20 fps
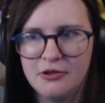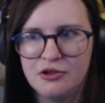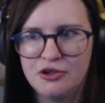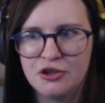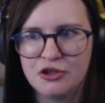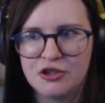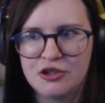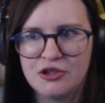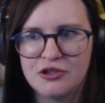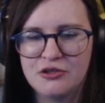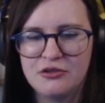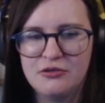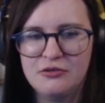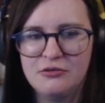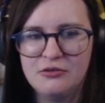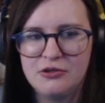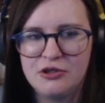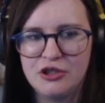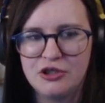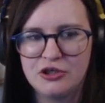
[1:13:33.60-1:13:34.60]
Just,
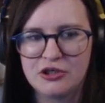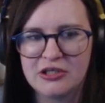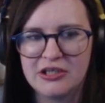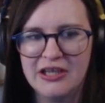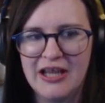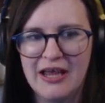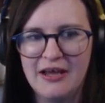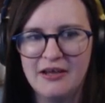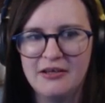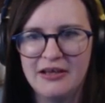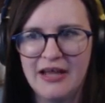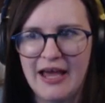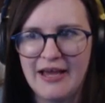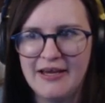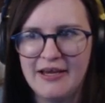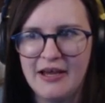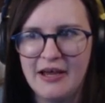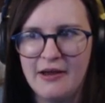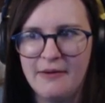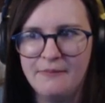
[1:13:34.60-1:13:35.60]
do you just
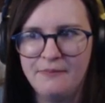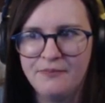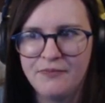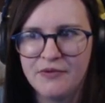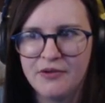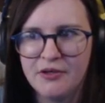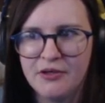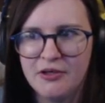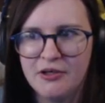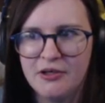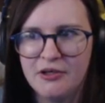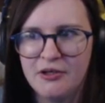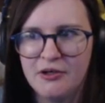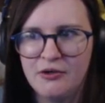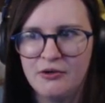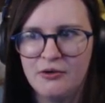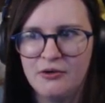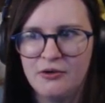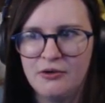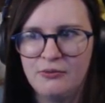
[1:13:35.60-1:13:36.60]
light him?
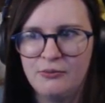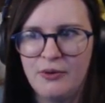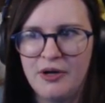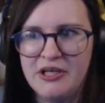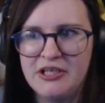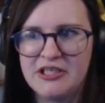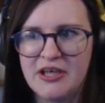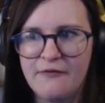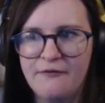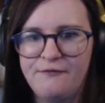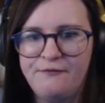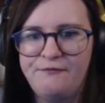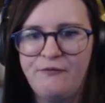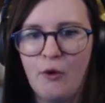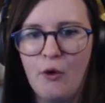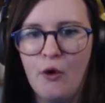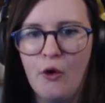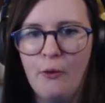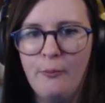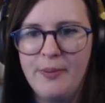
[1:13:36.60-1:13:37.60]
When he's at
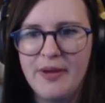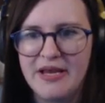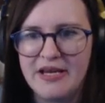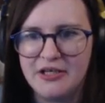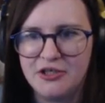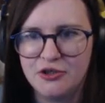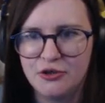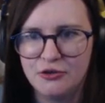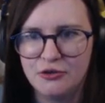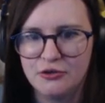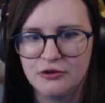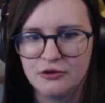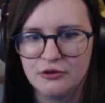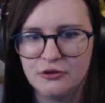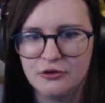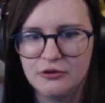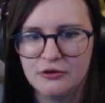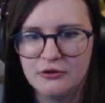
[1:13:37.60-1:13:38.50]
4B, shut the door.